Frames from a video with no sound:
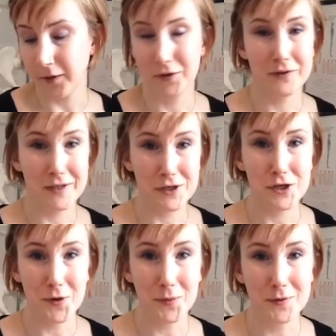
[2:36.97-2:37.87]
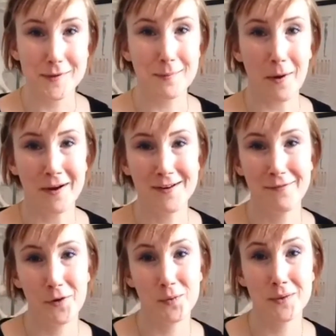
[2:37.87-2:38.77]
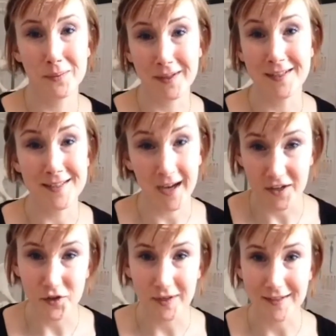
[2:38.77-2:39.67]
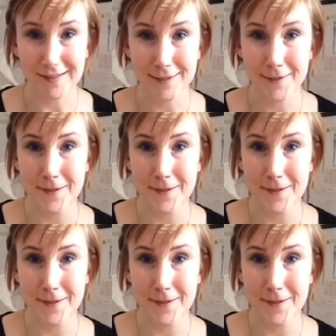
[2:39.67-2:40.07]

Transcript: your tissue would respond if it was really dehydrated.